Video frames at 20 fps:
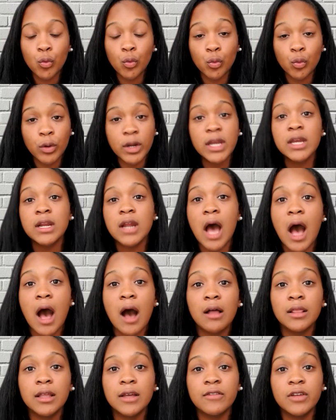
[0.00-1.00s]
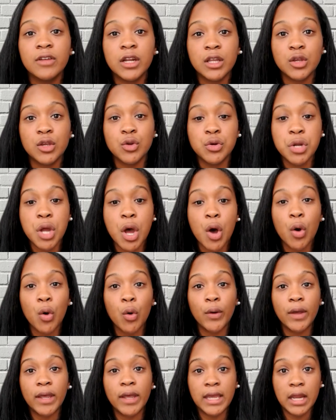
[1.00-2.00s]
read all of it and you
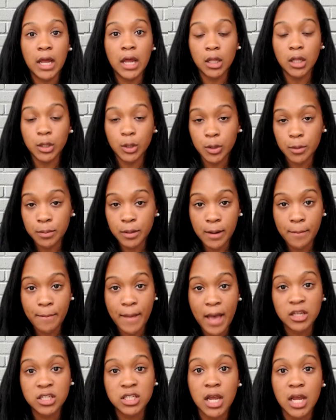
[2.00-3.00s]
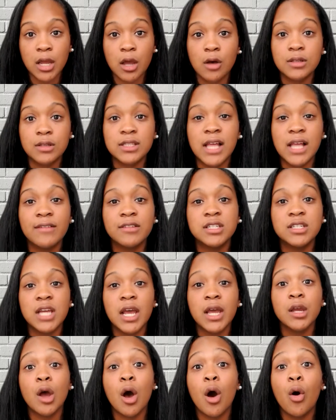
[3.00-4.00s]
know a little bit about Sha'ul's life,
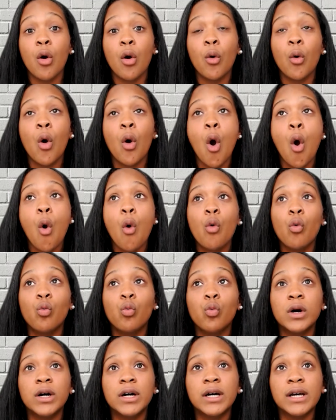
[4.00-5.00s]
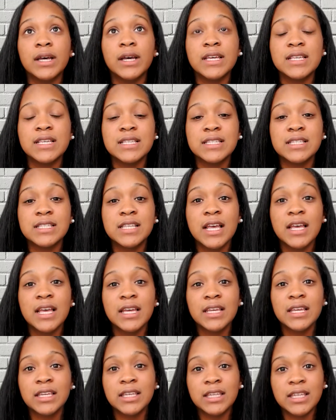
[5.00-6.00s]
Sha'ul was
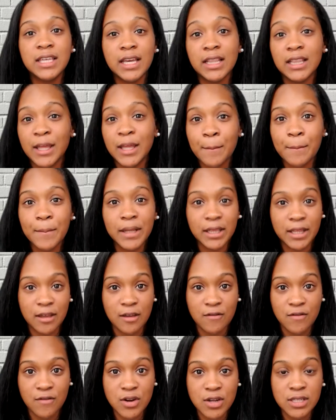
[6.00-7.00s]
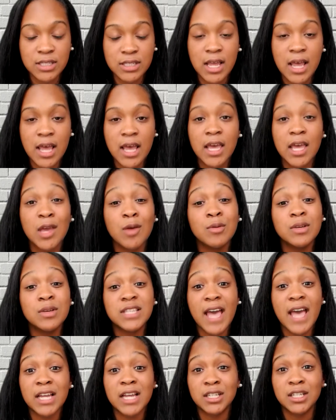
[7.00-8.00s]
killing believers. He was
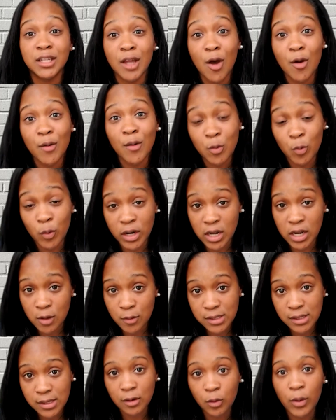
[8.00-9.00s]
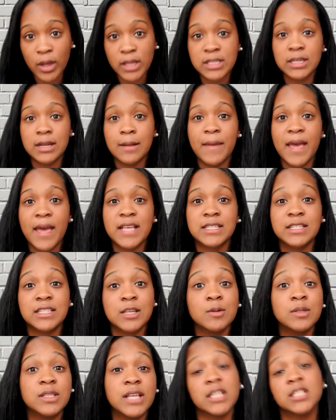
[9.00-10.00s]
actually on when he was on the way to Damascus.
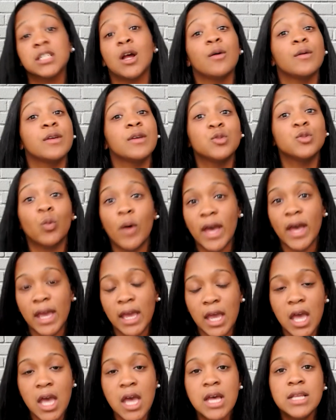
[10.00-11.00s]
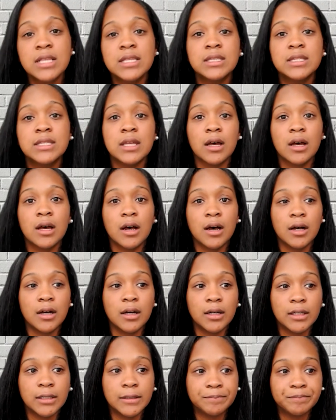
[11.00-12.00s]
He was actually on his way to
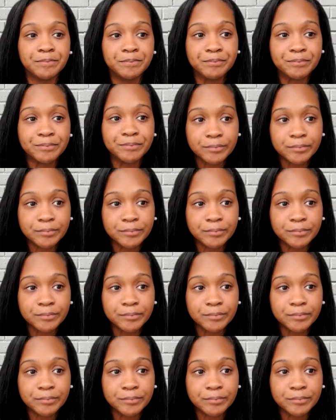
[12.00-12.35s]
um